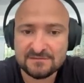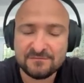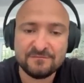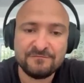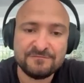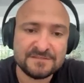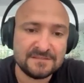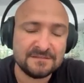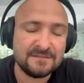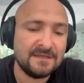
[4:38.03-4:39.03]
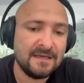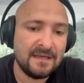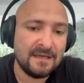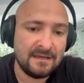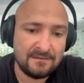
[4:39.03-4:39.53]
If you've seen
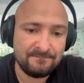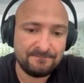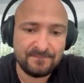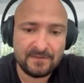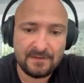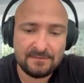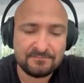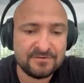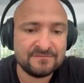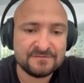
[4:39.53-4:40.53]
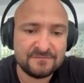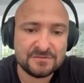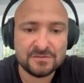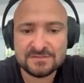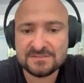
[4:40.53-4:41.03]
previous
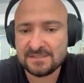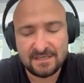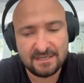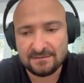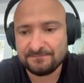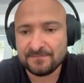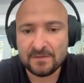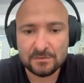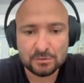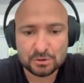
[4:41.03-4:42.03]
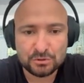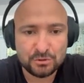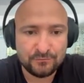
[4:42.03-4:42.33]
videos, you should